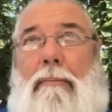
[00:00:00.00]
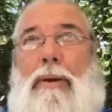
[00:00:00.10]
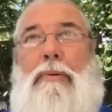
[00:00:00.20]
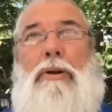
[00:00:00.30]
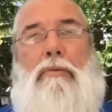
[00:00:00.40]

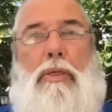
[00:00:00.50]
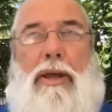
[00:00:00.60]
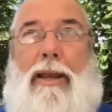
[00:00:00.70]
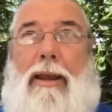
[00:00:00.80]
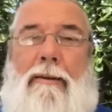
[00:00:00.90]
people don't
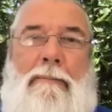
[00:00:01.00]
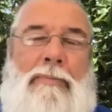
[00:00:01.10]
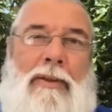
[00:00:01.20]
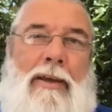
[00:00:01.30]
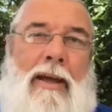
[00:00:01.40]
think,
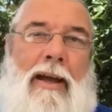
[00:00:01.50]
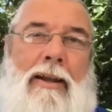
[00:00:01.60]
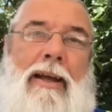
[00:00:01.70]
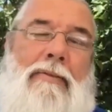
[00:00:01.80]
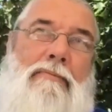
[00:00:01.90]

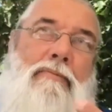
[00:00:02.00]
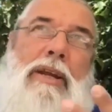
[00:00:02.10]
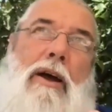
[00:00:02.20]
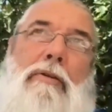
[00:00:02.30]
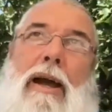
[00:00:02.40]
and
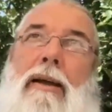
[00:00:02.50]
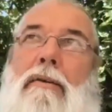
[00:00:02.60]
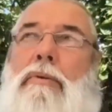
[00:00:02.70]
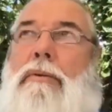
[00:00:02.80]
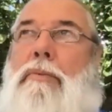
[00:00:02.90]
we know that
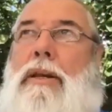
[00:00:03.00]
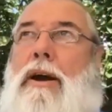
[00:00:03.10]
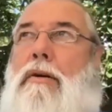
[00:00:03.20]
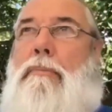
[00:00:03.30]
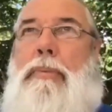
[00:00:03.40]
we
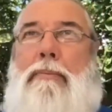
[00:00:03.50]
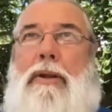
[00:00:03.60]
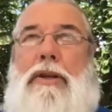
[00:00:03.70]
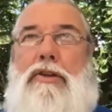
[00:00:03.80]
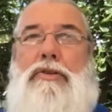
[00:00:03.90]
know people
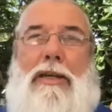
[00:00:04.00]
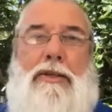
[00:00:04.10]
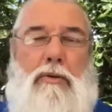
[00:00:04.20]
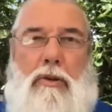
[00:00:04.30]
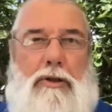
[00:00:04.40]
are
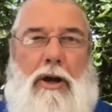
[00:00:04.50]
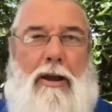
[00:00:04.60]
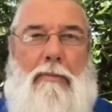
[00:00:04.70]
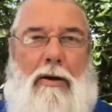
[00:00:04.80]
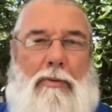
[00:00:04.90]
distracted all the
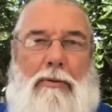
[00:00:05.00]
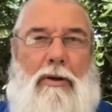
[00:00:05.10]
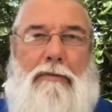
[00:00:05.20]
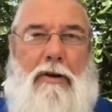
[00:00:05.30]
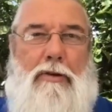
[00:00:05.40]
time, aren't we?
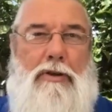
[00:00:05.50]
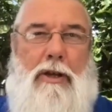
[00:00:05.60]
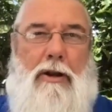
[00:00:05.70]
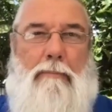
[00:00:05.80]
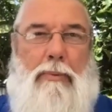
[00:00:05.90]
We're
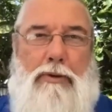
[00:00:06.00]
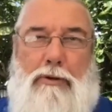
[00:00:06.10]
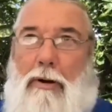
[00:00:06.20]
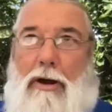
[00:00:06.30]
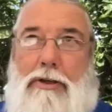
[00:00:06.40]
focusing on plus
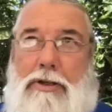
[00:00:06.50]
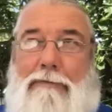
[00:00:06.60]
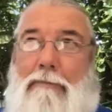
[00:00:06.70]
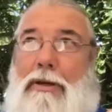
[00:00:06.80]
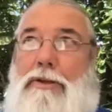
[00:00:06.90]
or minus
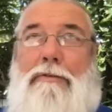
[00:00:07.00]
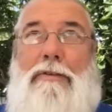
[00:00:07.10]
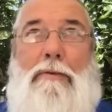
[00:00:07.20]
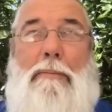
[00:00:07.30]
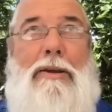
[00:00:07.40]
7 bits of
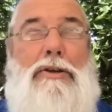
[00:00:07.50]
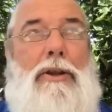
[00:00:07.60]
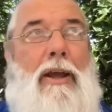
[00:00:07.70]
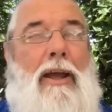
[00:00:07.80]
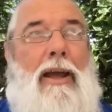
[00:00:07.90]

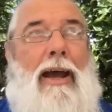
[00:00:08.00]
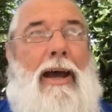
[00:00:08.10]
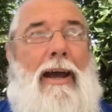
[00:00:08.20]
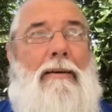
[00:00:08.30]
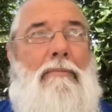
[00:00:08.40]
information.
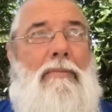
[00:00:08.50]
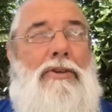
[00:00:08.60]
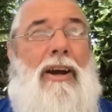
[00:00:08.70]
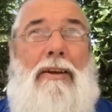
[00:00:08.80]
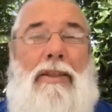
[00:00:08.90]

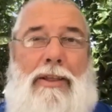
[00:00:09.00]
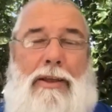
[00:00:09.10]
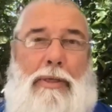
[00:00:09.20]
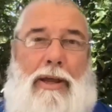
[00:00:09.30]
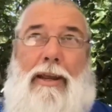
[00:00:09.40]
So I don't think
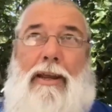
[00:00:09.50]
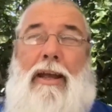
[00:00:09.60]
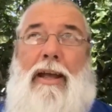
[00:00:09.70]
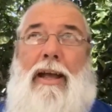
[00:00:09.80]
they think.